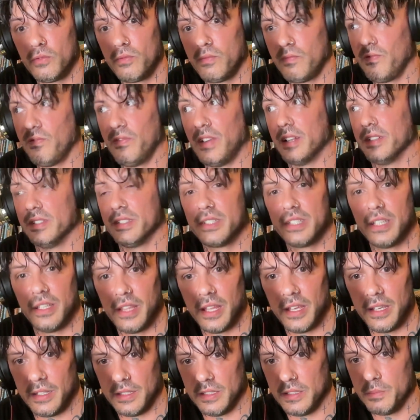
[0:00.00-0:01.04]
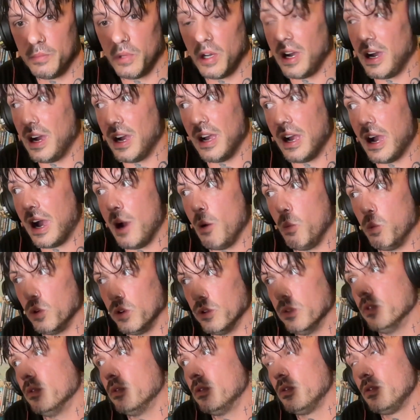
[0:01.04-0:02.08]
fancy things, but I
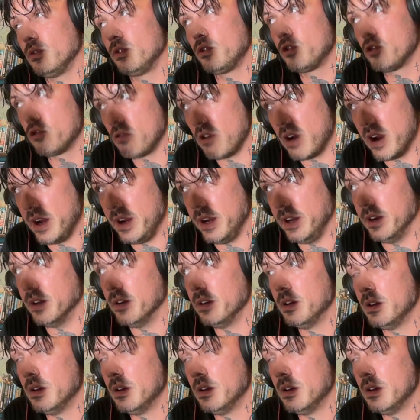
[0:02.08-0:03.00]
wouldn't trade